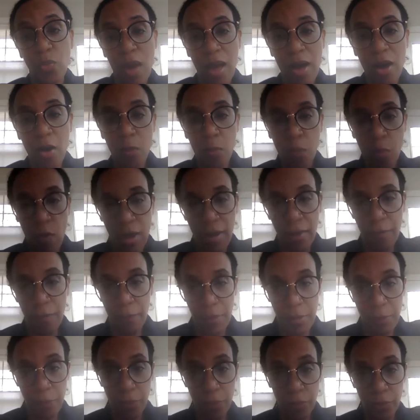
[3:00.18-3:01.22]
help white
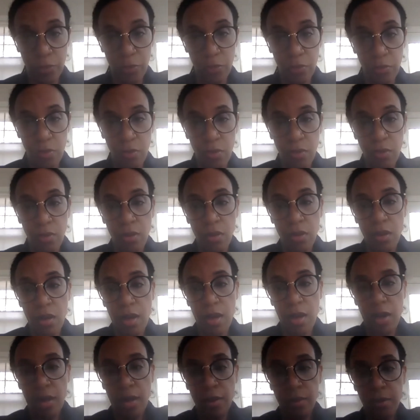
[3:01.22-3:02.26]
people.
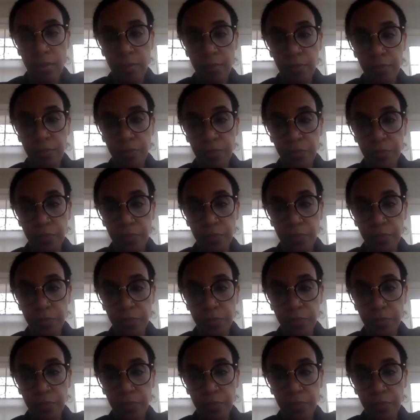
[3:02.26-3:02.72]
Um,